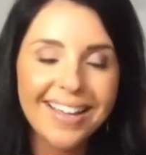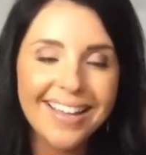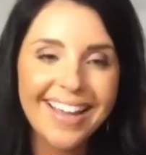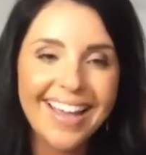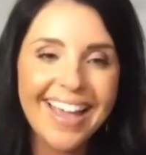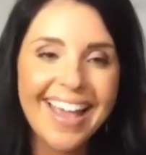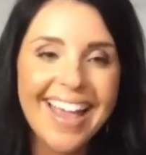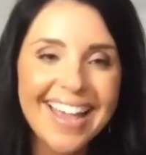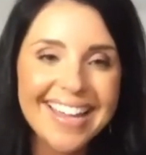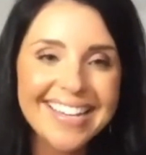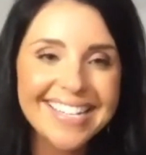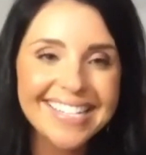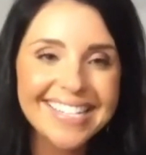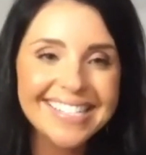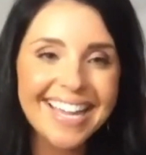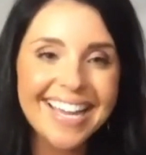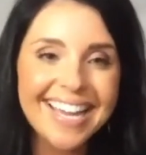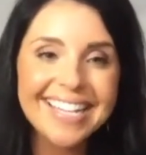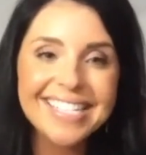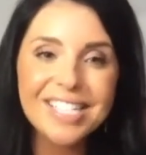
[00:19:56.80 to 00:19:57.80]
And it's
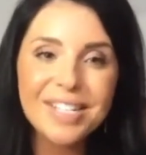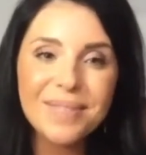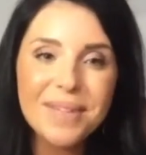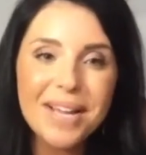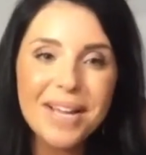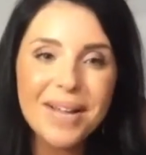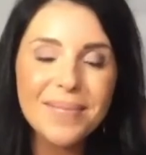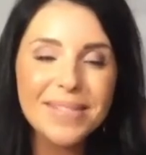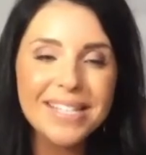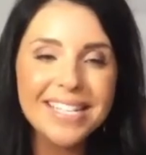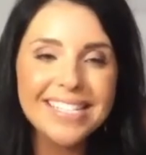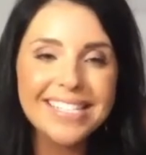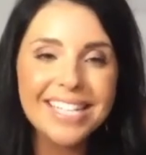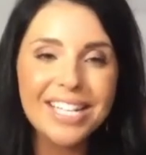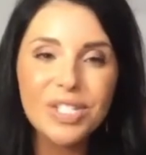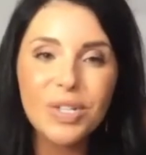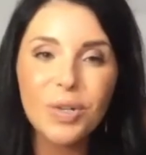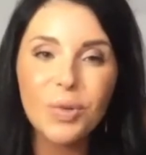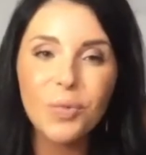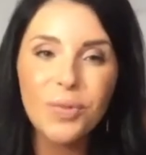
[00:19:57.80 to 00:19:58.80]
like sometimes these
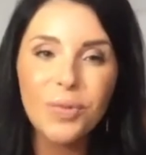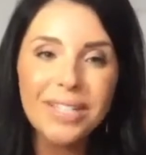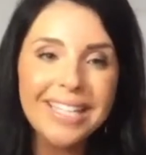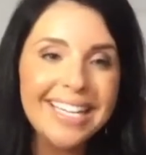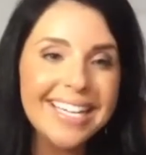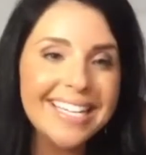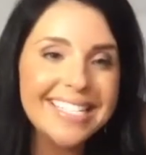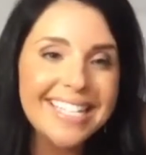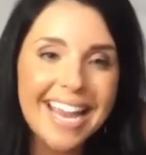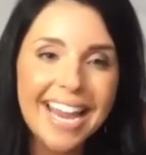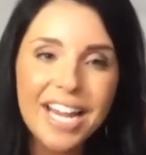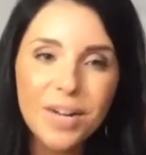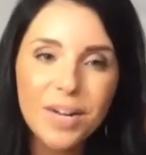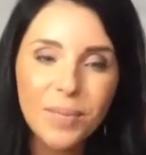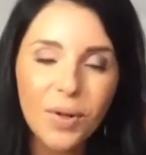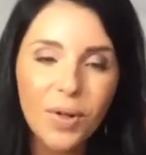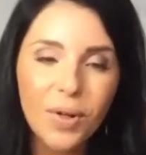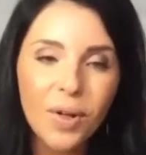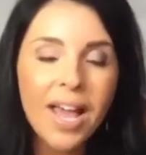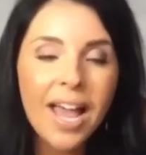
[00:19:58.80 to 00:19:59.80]
things are really
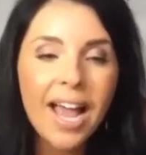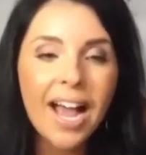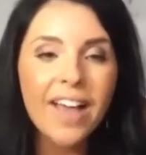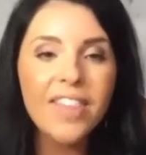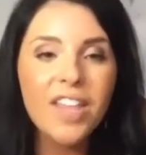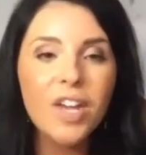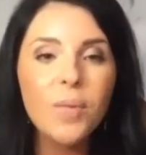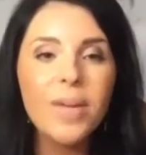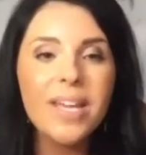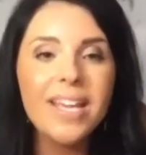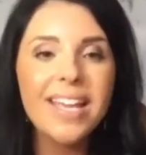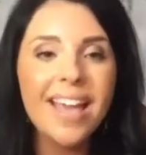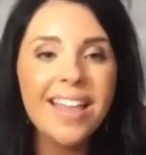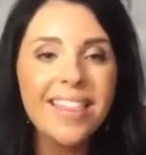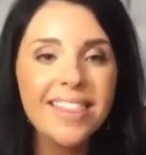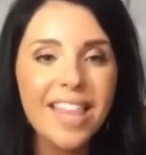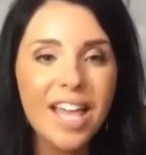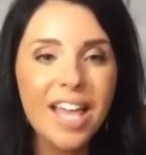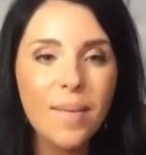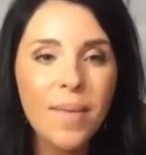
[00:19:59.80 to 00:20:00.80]
attainable, and then we get
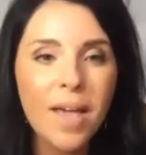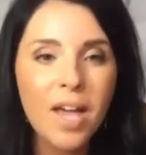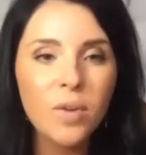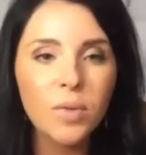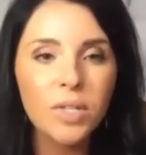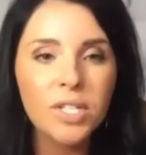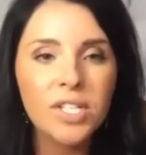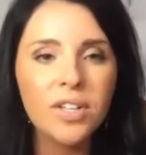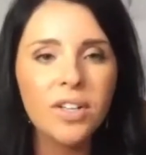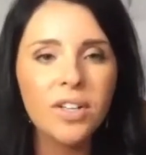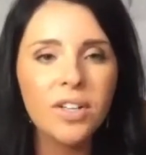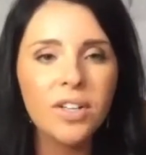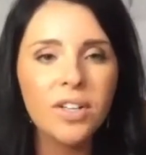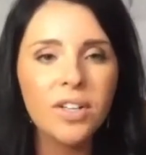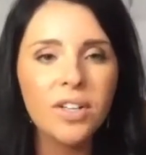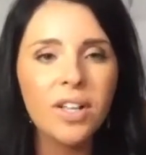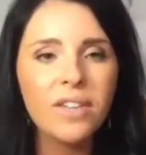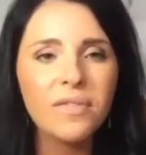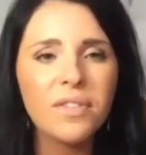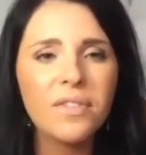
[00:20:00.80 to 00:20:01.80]
them and we're still
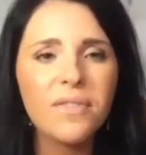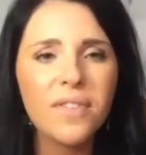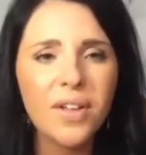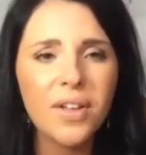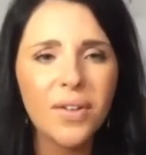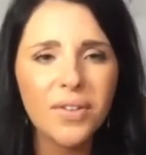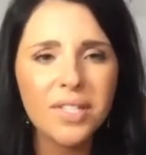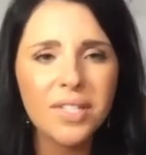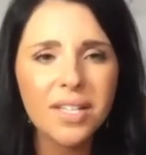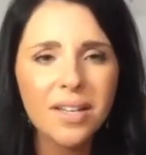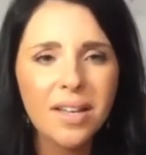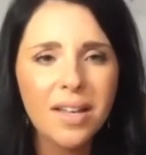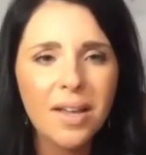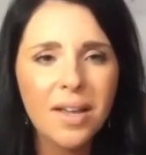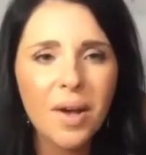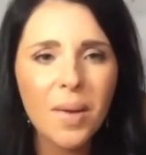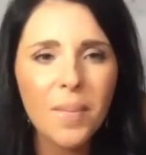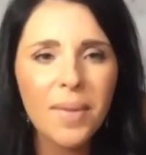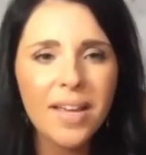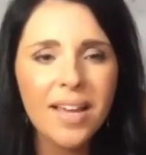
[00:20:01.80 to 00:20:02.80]
unfulfilled.
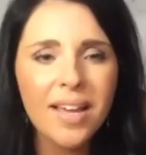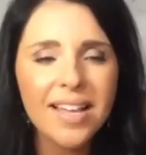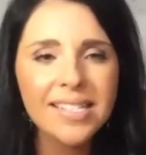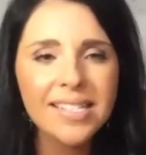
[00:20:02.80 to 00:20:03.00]
because that